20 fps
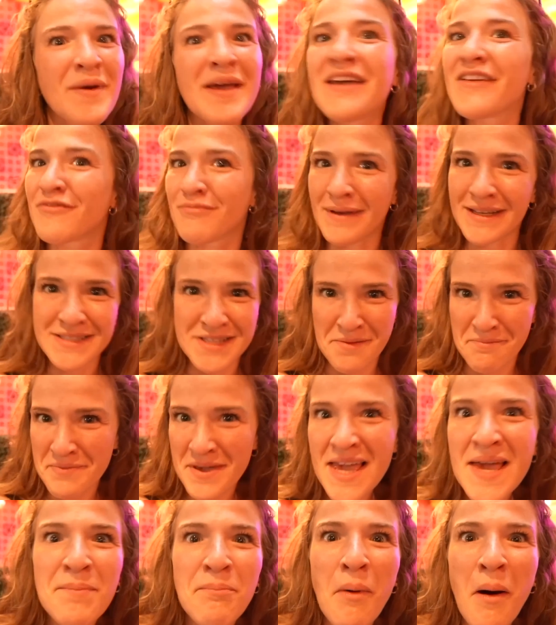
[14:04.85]
We've met some
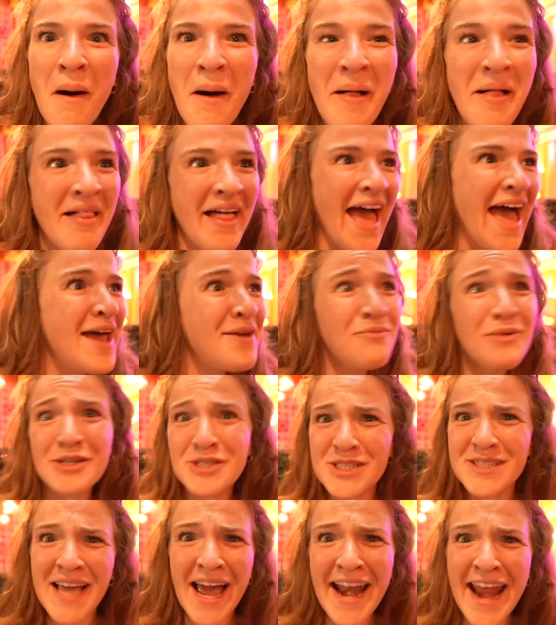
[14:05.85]
people, and we're
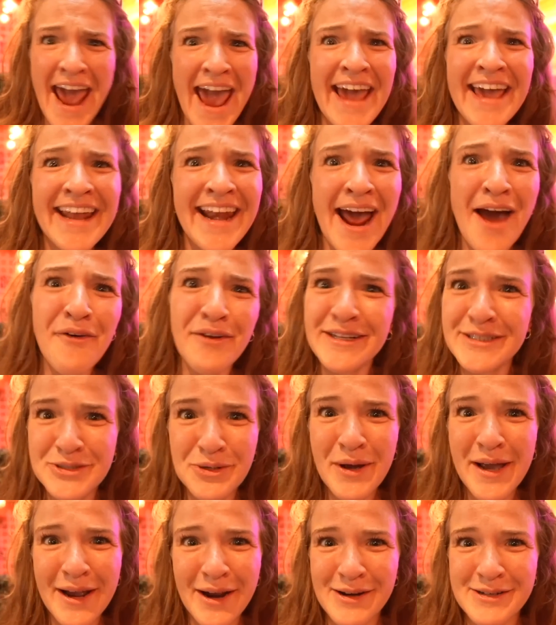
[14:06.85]
just kind of hanging out,
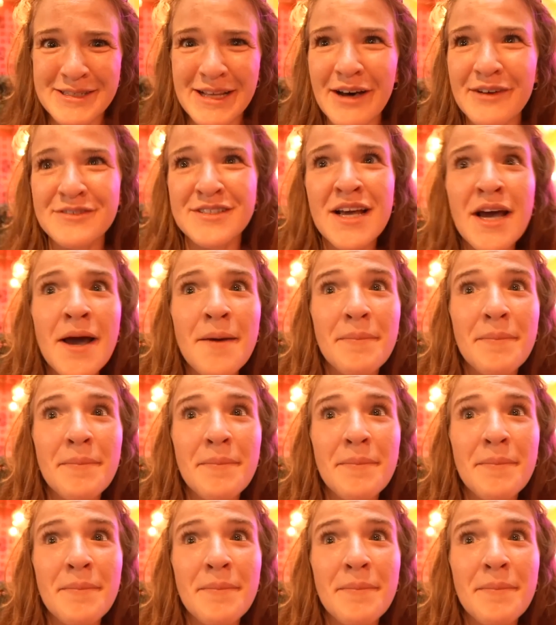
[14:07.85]
enjoying ourselves,